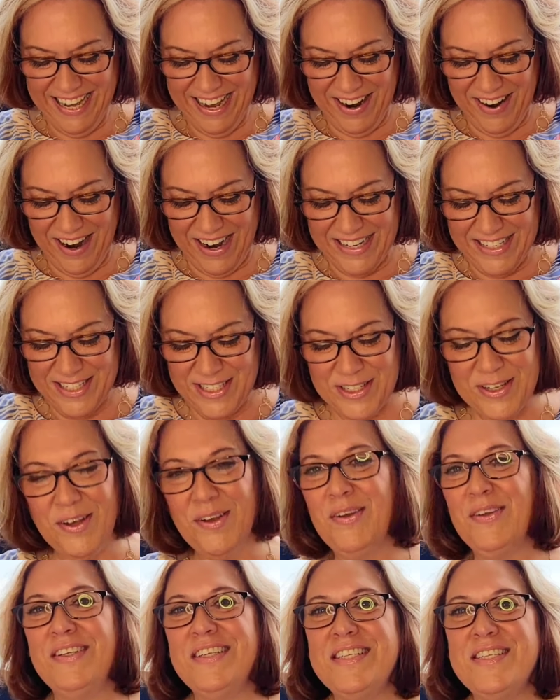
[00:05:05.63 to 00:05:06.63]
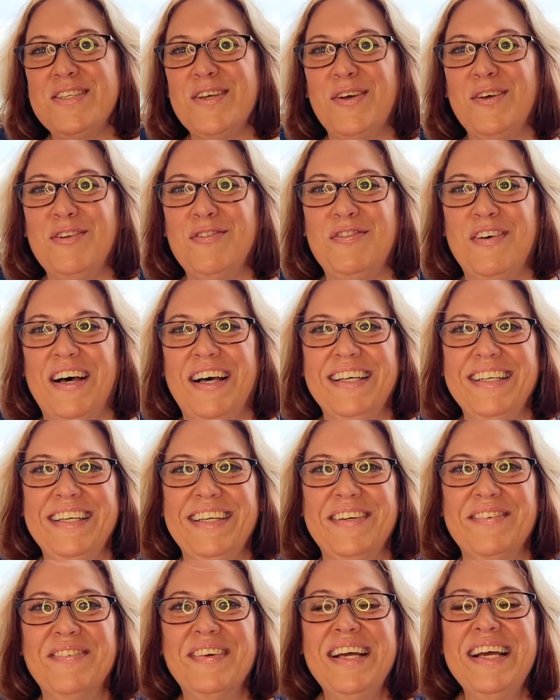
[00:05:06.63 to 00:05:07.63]
All right, sold, sold
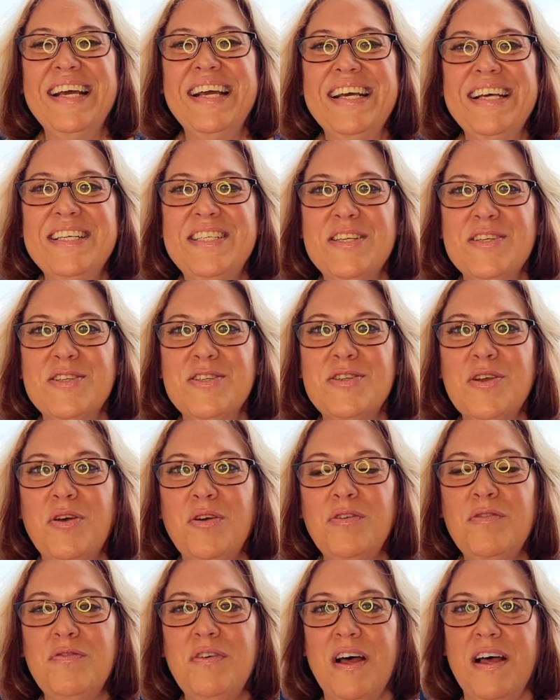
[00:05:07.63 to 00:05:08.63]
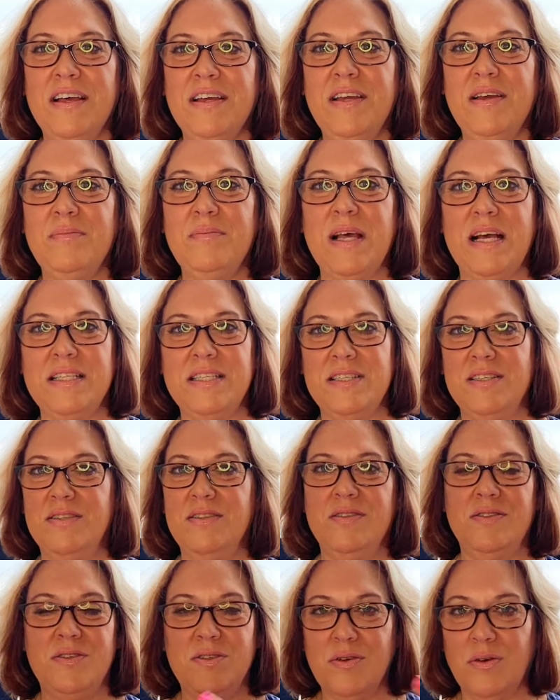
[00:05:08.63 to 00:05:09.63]
volume. So sold volume, that's
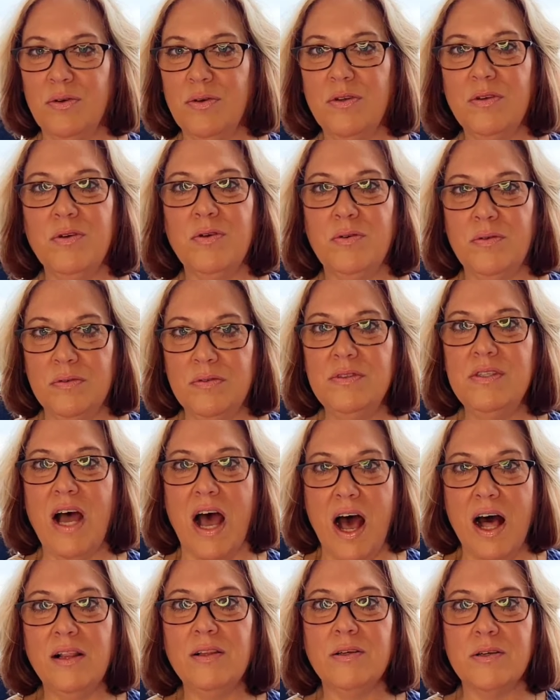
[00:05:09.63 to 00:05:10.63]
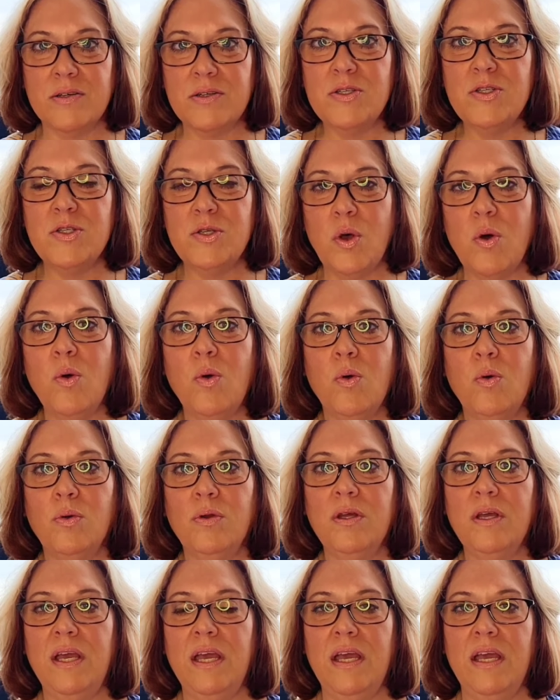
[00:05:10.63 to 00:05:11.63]
total dollars sold
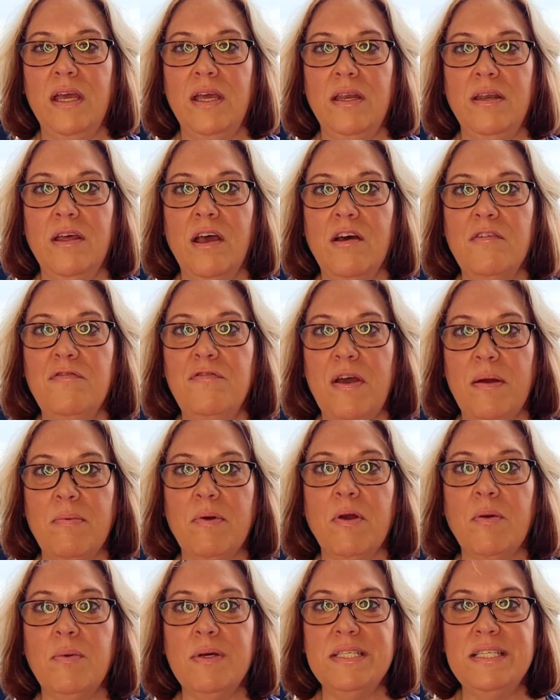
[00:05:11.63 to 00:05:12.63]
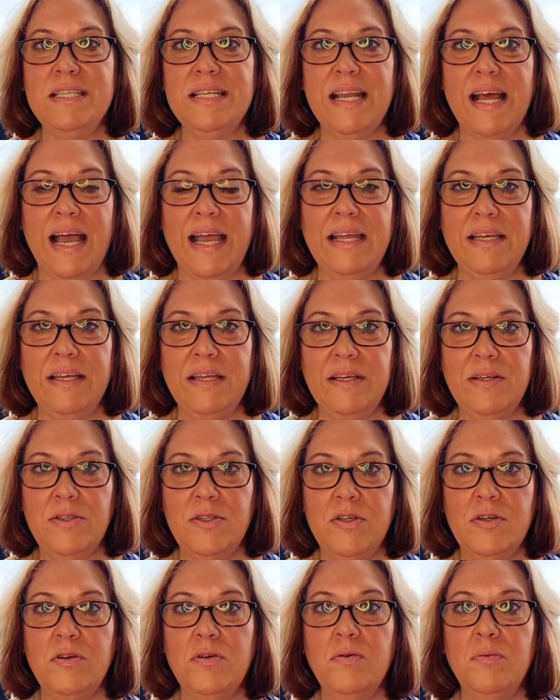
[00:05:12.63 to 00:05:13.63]
in February was
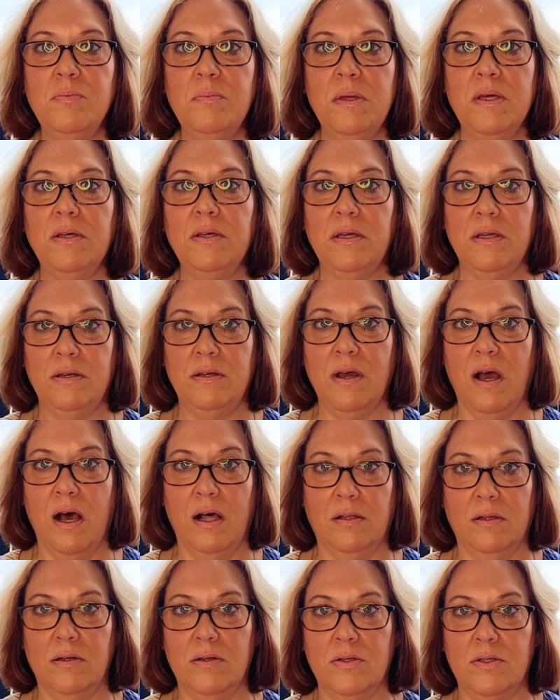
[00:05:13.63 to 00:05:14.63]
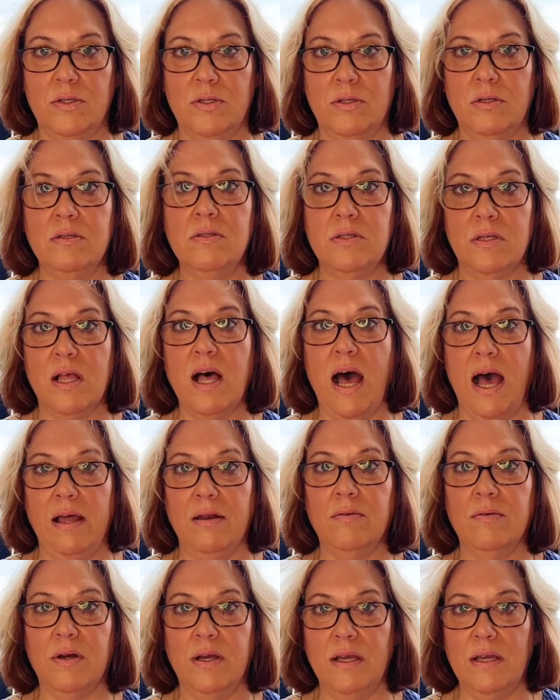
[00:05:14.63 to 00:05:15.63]
92 million dollars. It's a lot,
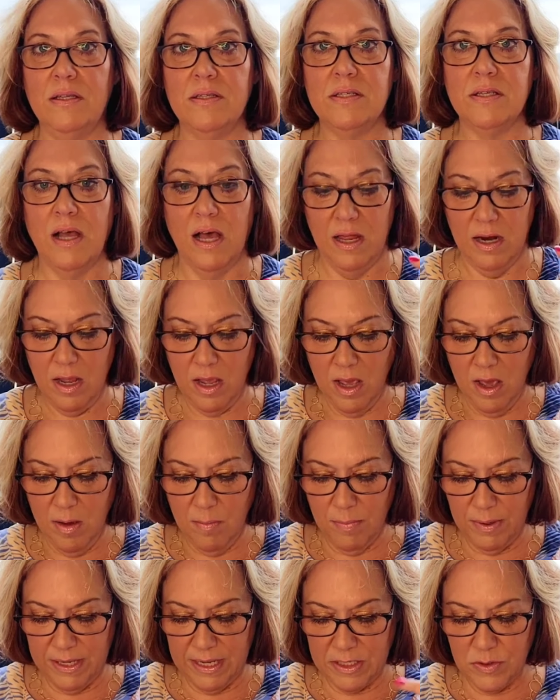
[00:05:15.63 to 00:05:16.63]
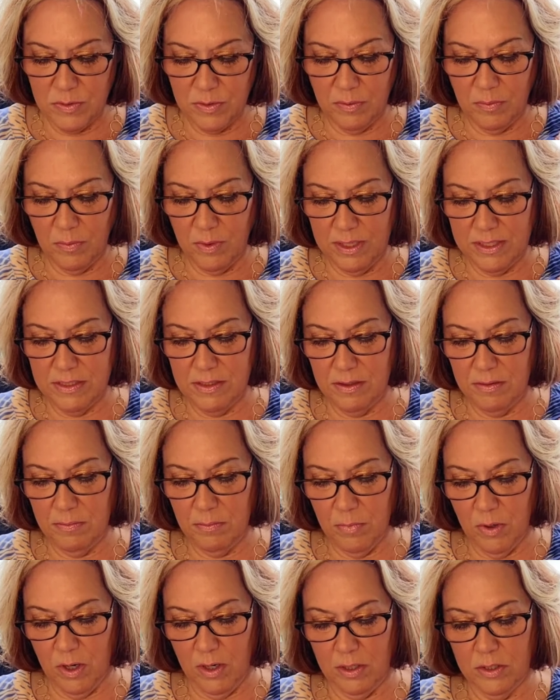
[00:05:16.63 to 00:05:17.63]
right? It's a lot. guess what it was in
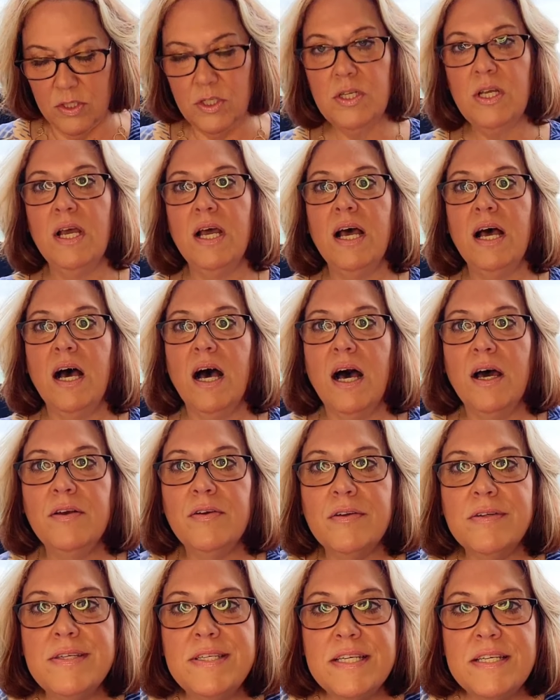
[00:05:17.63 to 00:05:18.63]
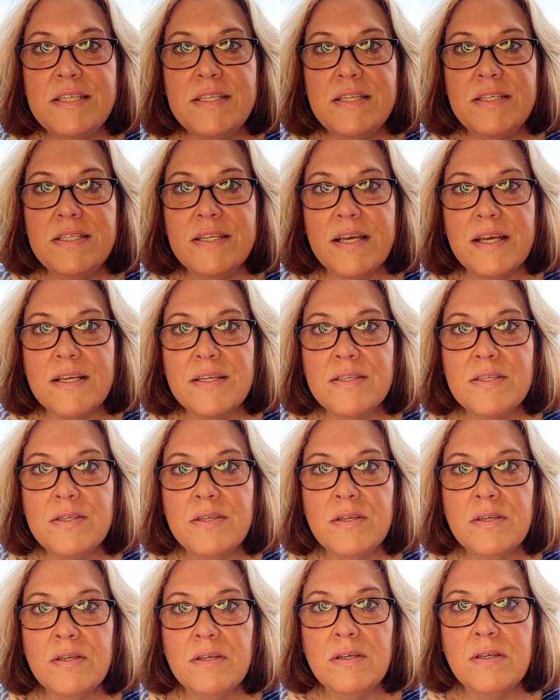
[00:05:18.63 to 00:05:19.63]
March? 166.
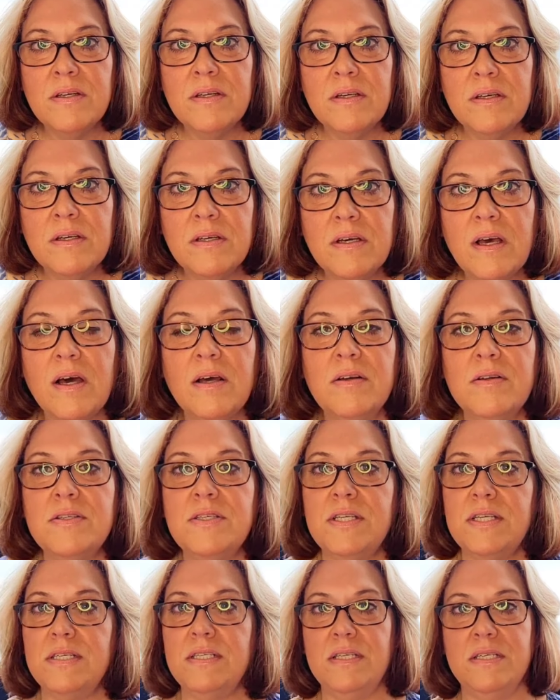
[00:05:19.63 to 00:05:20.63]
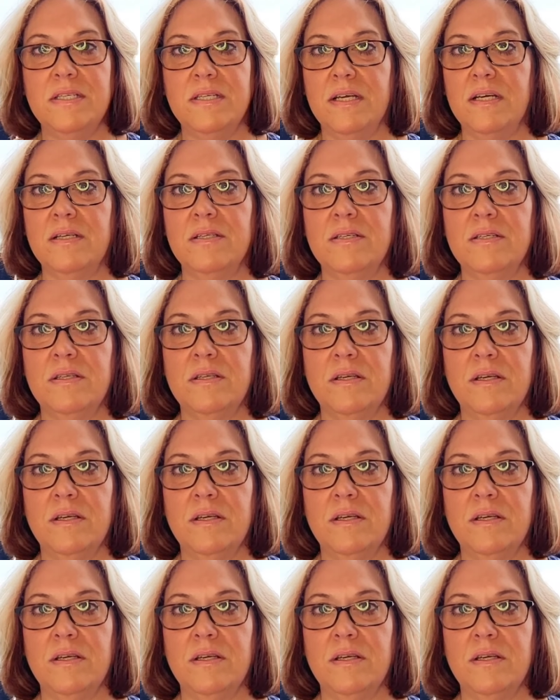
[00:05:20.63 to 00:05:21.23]
166.